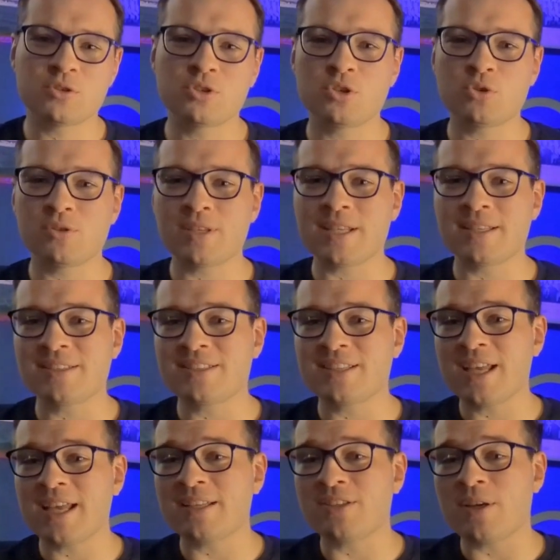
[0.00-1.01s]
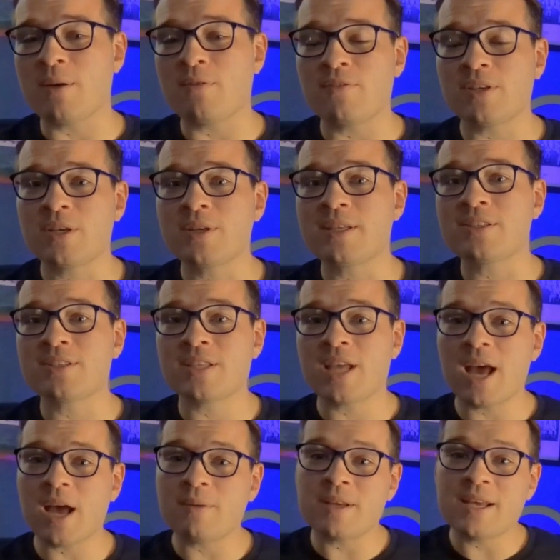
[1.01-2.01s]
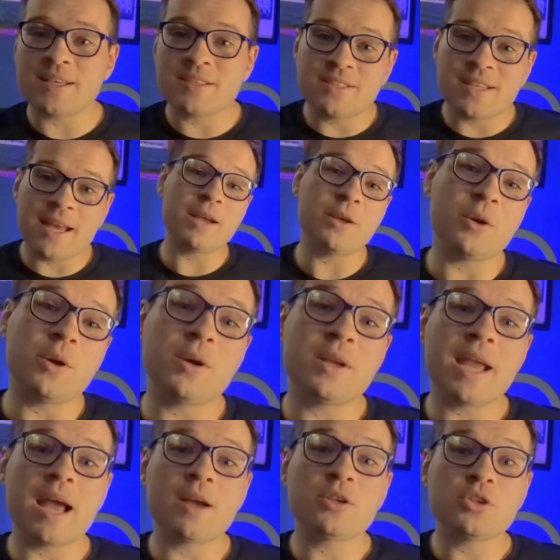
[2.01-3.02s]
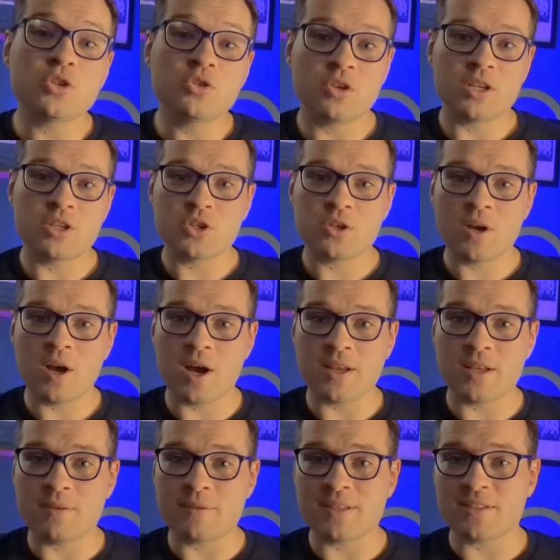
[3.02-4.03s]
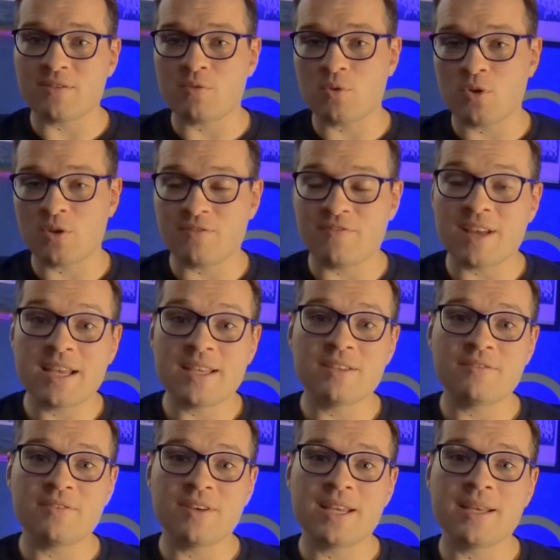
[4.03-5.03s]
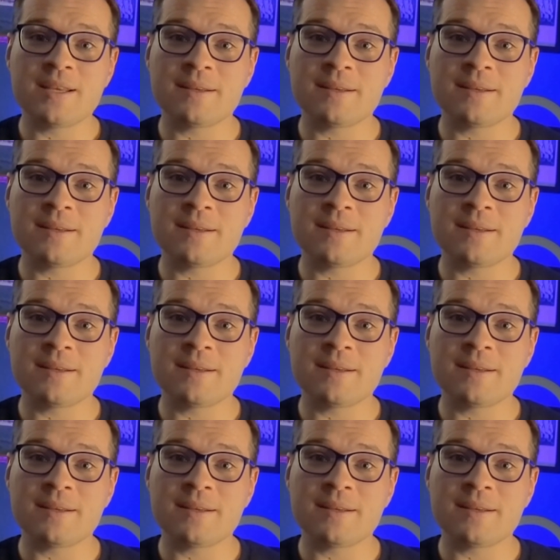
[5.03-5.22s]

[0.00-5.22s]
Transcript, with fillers: new insights on various topics, and learn how to structure arguments more effectively.